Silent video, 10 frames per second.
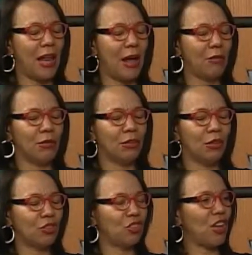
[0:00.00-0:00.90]
I
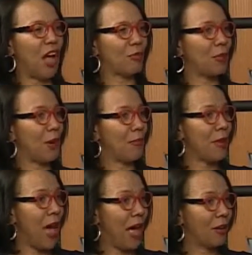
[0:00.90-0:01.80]
look shocked, but I'm
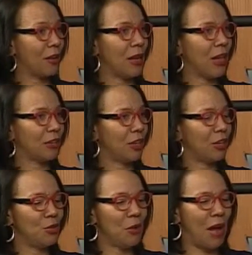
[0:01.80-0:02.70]
not, and I'll tell
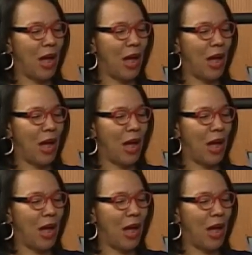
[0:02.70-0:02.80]
you why.